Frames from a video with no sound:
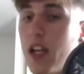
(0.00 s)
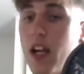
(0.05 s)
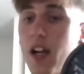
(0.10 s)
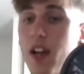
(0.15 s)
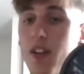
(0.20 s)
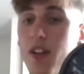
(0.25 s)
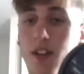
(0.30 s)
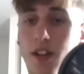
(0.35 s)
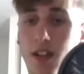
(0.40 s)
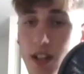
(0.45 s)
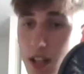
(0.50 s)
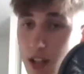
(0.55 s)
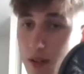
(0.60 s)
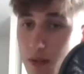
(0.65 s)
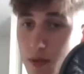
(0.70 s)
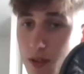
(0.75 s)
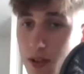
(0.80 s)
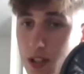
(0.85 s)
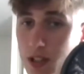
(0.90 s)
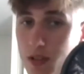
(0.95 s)
So I think that's
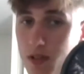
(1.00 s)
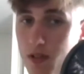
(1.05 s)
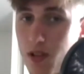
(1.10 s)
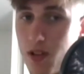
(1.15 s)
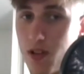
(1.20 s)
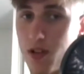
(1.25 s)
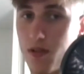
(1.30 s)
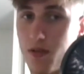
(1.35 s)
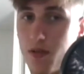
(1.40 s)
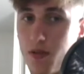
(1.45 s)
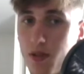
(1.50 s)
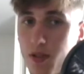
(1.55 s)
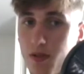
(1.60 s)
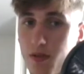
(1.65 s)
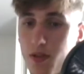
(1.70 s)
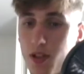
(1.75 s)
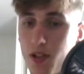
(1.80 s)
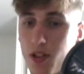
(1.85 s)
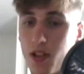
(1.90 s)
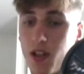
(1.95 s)
one thing you've got to look for.
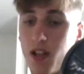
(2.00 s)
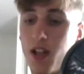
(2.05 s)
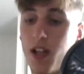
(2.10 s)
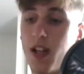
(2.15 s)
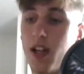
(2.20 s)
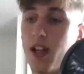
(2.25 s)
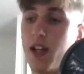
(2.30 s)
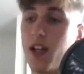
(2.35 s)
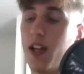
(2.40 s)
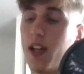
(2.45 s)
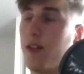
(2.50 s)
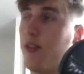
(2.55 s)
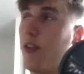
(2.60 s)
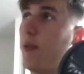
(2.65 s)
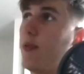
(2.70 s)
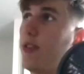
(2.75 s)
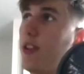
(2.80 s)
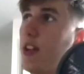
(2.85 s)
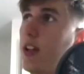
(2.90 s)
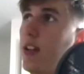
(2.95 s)
If I'm
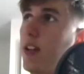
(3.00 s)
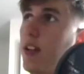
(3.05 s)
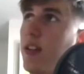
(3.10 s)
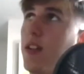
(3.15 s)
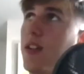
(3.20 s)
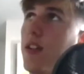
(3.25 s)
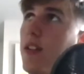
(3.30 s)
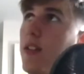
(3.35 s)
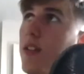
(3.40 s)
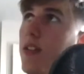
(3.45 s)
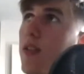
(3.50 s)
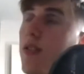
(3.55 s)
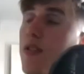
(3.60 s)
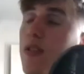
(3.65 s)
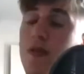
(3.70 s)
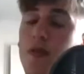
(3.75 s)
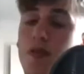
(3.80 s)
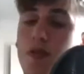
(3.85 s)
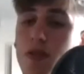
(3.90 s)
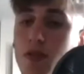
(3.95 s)
saying looking
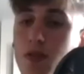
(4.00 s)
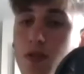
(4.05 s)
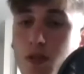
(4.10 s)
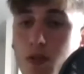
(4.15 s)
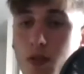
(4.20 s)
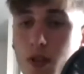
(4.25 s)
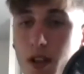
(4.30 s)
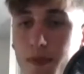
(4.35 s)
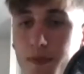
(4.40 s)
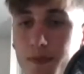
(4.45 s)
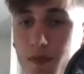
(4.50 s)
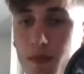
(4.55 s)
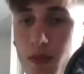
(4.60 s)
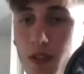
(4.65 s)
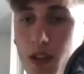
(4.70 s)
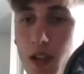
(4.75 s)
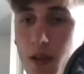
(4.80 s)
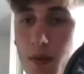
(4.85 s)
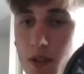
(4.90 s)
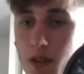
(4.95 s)
for a recruiter,
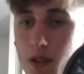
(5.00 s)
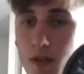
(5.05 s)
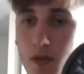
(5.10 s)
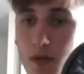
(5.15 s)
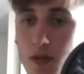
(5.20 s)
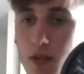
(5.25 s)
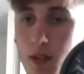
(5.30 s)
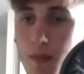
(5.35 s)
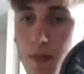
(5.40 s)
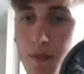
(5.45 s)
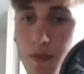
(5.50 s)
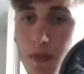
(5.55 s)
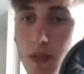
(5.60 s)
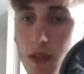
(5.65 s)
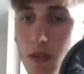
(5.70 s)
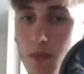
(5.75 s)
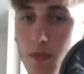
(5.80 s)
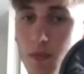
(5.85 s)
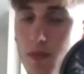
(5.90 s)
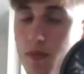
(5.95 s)
I'm looking for a
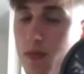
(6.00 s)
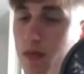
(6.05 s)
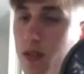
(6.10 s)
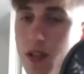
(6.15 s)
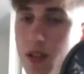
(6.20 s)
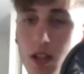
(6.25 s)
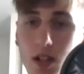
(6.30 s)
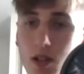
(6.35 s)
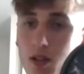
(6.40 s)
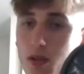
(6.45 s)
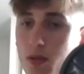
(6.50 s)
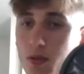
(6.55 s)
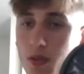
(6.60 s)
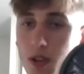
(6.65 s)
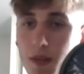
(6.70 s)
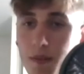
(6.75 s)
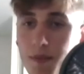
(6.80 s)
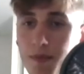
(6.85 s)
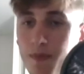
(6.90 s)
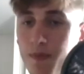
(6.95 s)

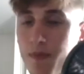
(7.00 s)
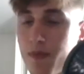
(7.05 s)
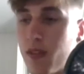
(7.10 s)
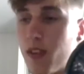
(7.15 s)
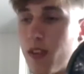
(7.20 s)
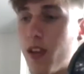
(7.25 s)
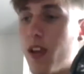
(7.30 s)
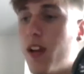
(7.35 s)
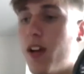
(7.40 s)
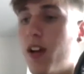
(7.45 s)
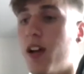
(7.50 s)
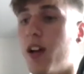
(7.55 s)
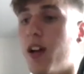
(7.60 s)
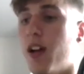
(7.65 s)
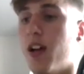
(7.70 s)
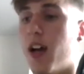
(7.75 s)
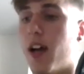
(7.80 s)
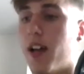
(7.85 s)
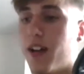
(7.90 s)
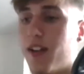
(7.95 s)
corner,
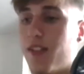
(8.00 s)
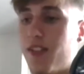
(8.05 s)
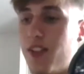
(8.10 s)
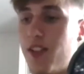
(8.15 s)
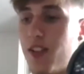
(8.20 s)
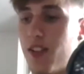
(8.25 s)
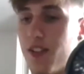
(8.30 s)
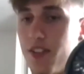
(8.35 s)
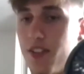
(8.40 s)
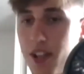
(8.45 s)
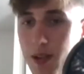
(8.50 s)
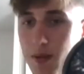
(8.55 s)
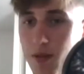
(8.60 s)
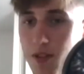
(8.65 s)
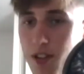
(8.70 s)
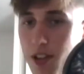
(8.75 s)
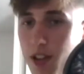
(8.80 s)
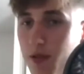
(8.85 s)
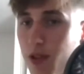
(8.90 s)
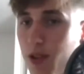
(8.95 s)
and I see the same
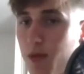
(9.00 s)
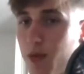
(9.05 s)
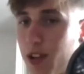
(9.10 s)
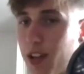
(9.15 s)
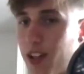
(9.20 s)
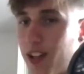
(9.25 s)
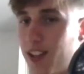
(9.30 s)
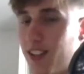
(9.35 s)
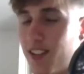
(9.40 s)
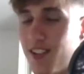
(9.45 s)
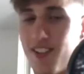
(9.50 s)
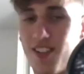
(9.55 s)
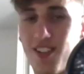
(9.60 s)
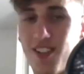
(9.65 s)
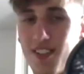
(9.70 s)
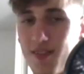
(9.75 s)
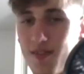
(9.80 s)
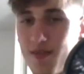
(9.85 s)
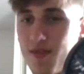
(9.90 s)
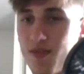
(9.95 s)
receiver running these
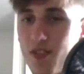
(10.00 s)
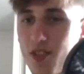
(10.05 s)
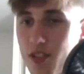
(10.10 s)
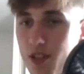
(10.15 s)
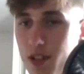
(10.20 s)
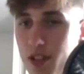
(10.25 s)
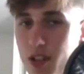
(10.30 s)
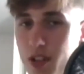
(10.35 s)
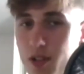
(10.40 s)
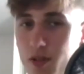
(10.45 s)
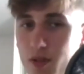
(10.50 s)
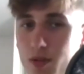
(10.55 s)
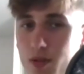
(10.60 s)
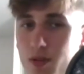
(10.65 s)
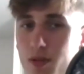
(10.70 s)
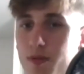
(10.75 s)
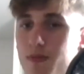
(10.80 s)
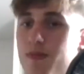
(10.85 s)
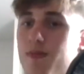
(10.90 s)
slow